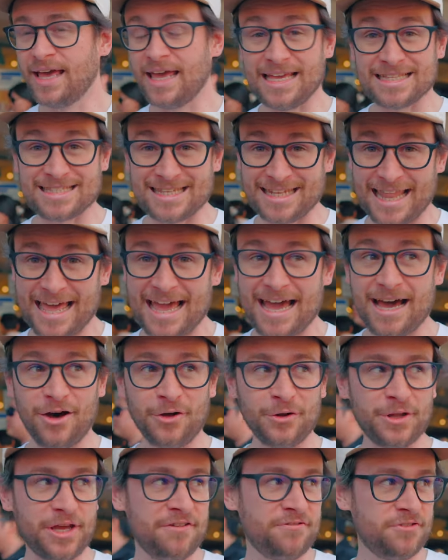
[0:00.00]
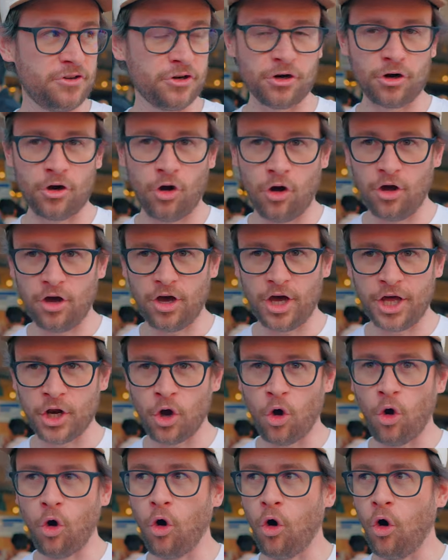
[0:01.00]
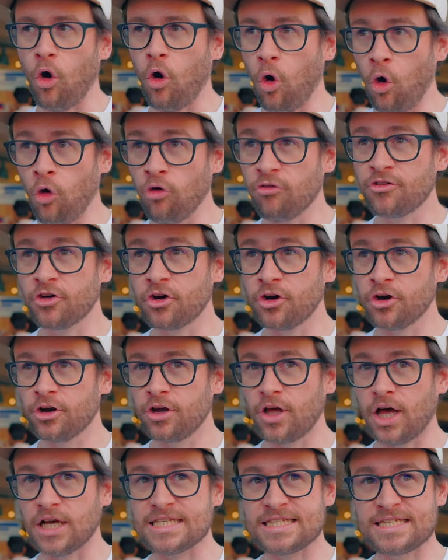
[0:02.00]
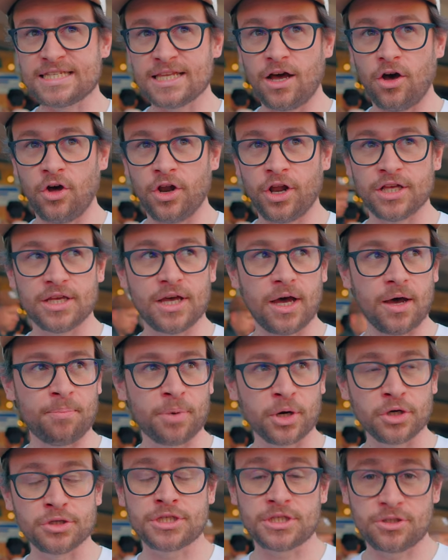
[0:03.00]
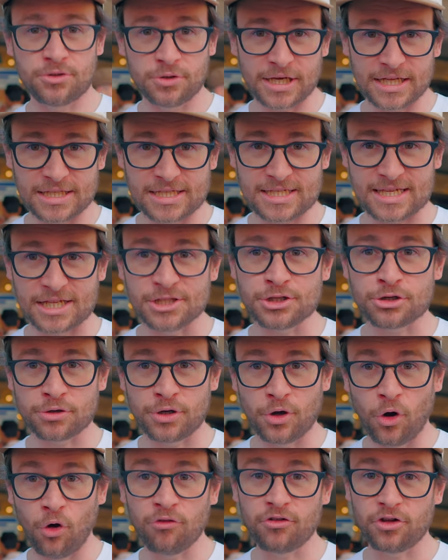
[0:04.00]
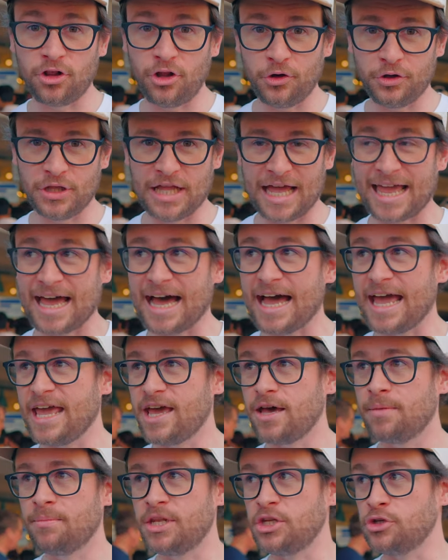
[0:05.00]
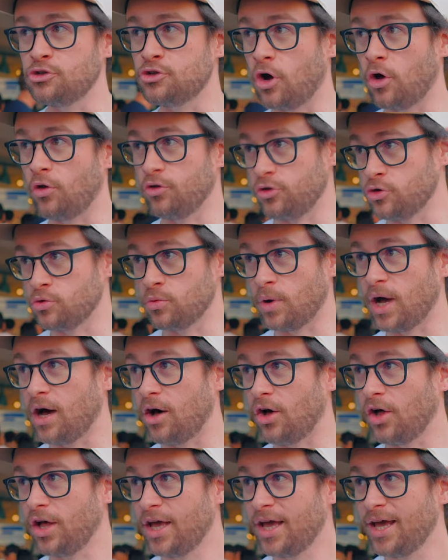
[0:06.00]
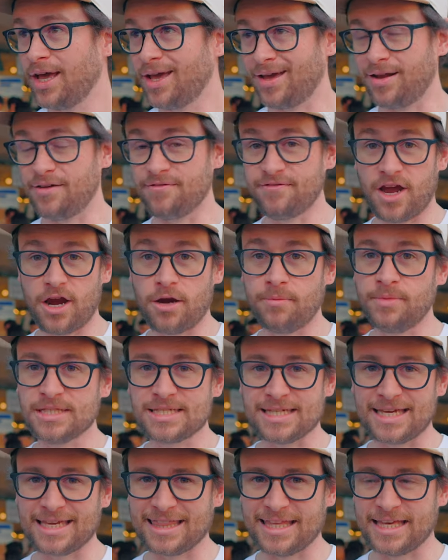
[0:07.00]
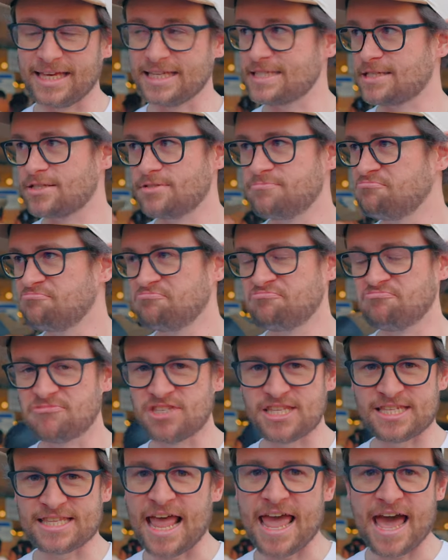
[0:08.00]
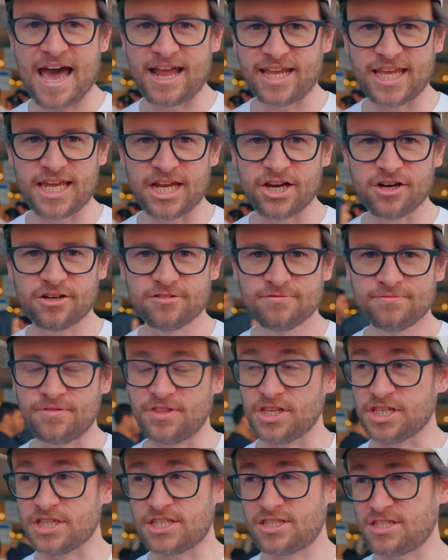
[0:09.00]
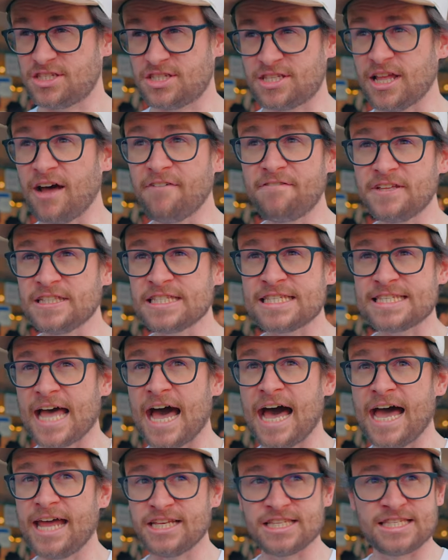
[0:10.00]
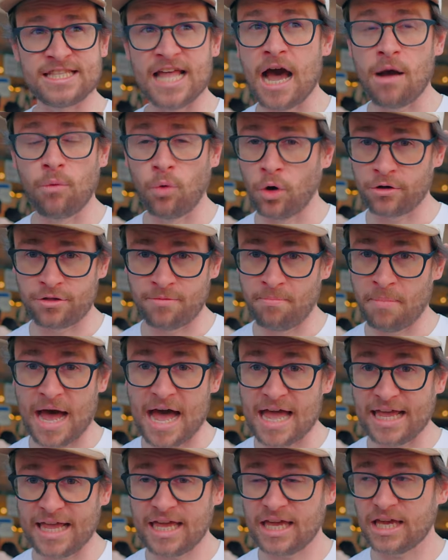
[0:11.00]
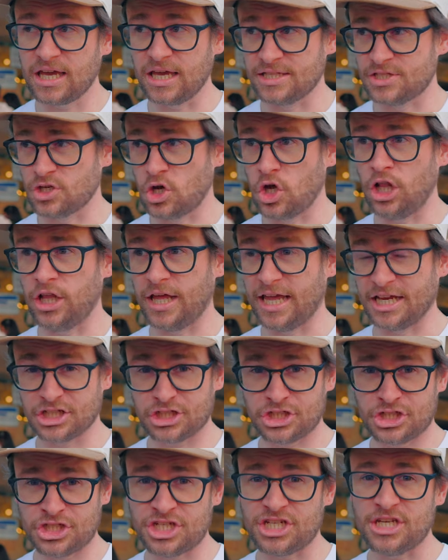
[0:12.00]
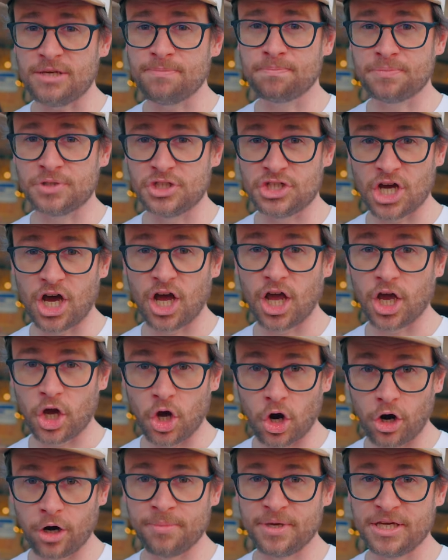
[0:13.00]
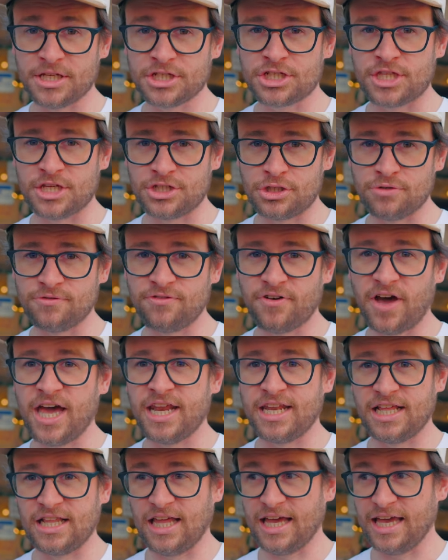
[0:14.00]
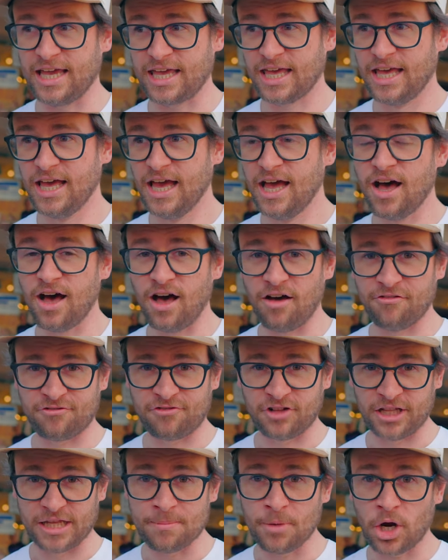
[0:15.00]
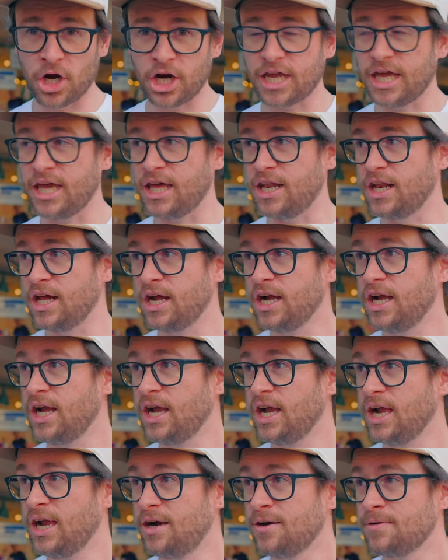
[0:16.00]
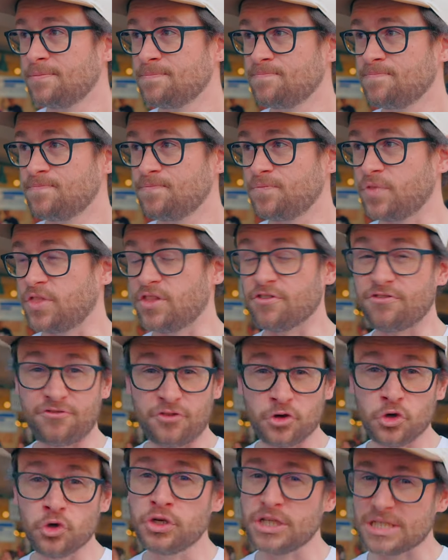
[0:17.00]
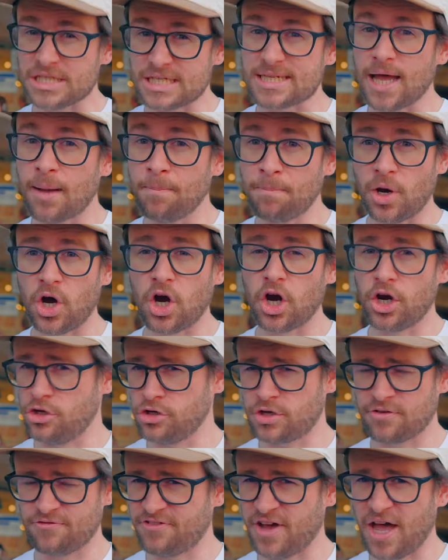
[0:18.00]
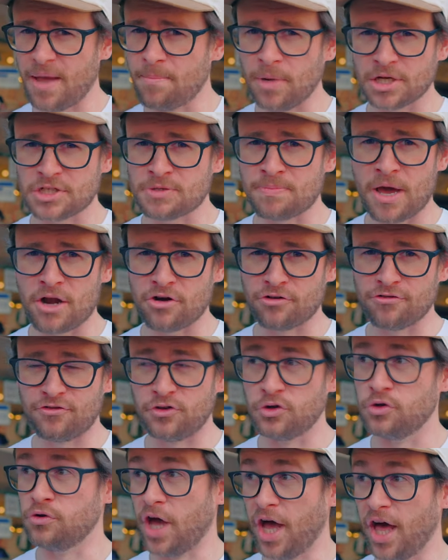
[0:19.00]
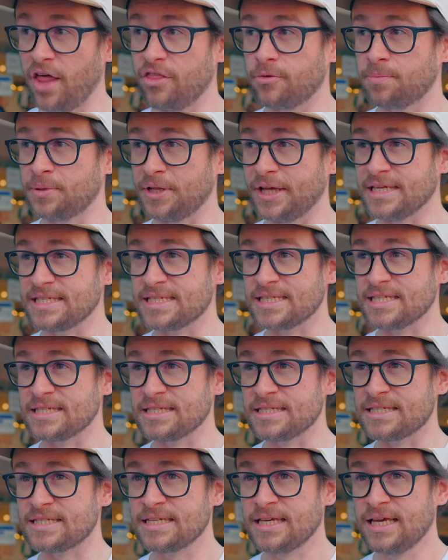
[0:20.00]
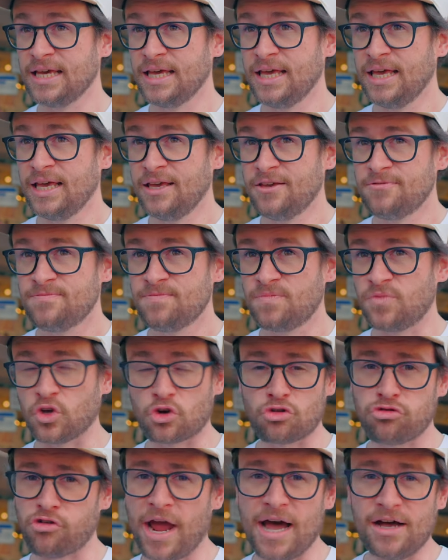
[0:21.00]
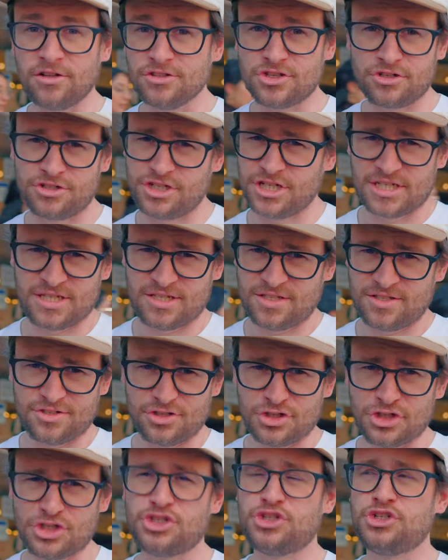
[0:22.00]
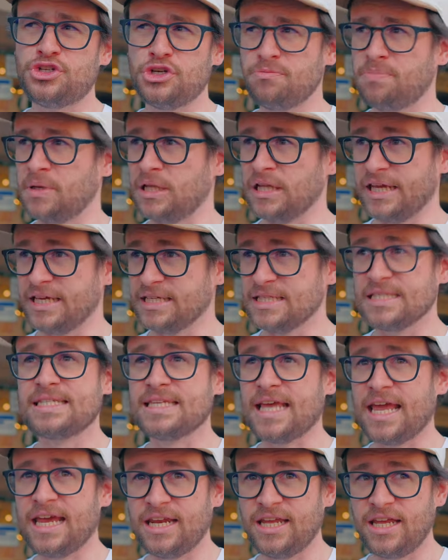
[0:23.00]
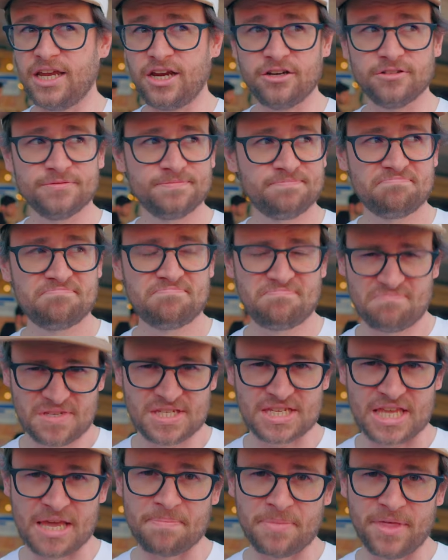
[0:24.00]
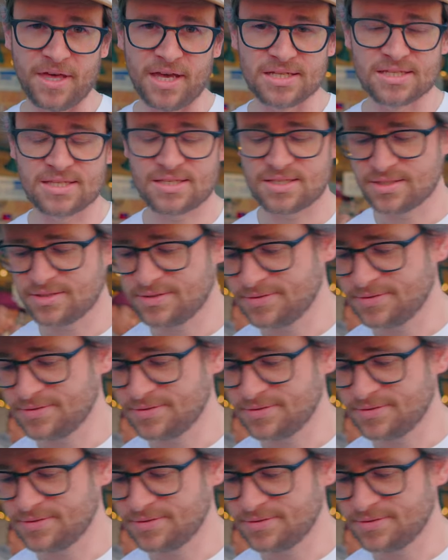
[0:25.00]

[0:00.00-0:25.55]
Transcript: It's loud. If you're an over a, on a, a person who gets sensory overload like I am and you don't do well in environments like this, stay out of here. The stuff inside is not worth buying. It's all like cheap junk garbage that you'd find at like a flea market the food is subpar. You can find much better food other places. The crowds are just stupidly insane here. Skip this.